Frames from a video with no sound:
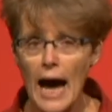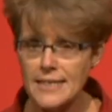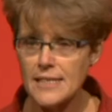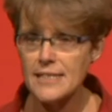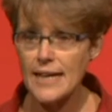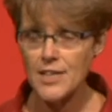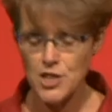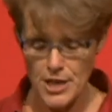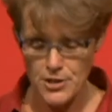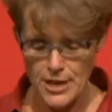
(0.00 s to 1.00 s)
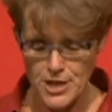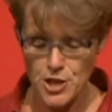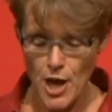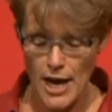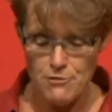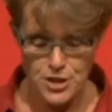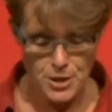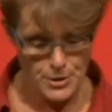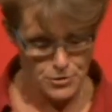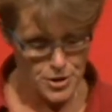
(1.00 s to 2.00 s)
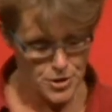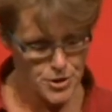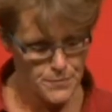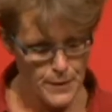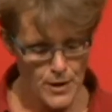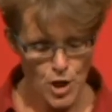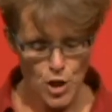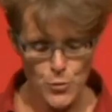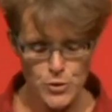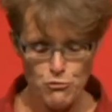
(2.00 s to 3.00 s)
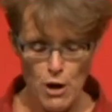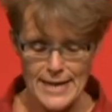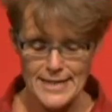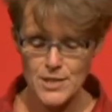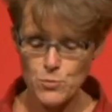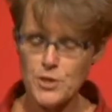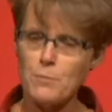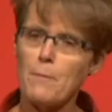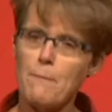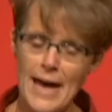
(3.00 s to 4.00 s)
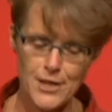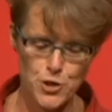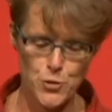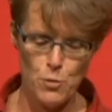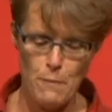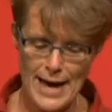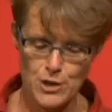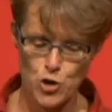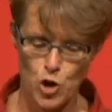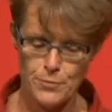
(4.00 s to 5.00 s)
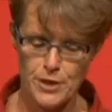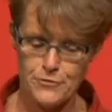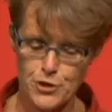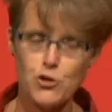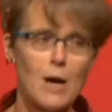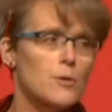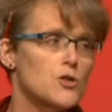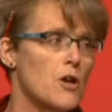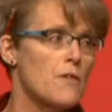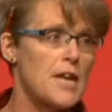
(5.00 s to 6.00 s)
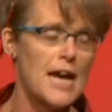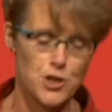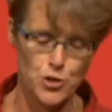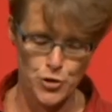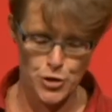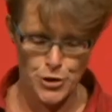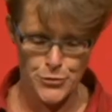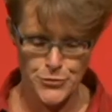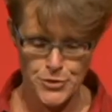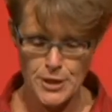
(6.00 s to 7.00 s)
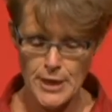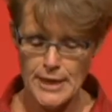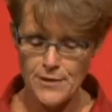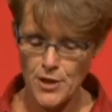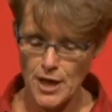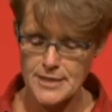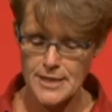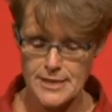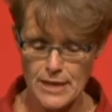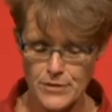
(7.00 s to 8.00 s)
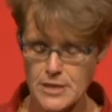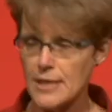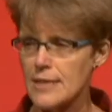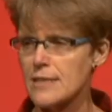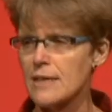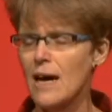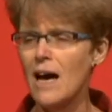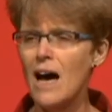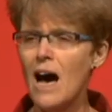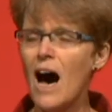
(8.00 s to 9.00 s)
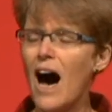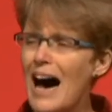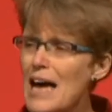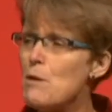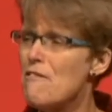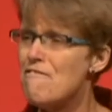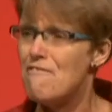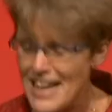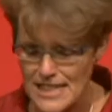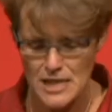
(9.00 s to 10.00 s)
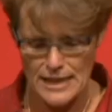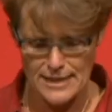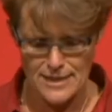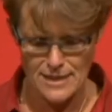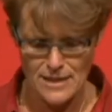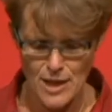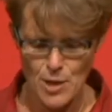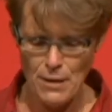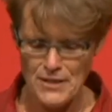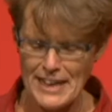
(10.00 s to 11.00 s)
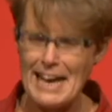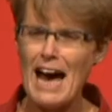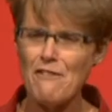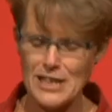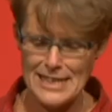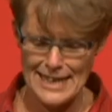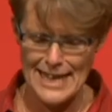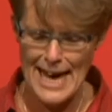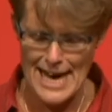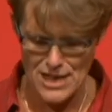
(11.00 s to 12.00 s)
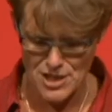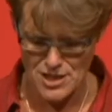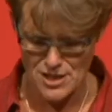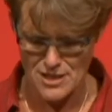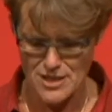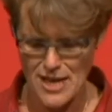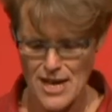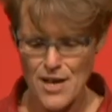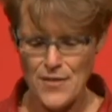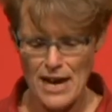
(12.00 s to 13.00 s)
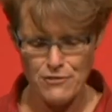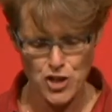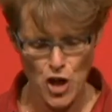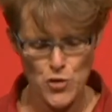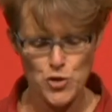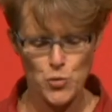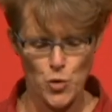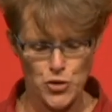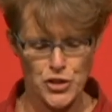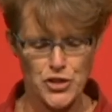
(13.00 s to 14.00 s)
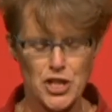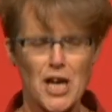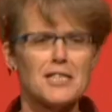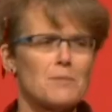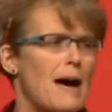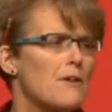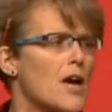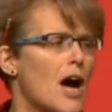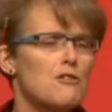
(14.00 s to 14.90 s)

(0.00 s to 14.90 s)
As a second-generation Irish immigrant who was raised with the perpetual backdrop of the Troubles on the national news in the 1970s, I am offended by the cavalier carelessness they have shown towards concerns about the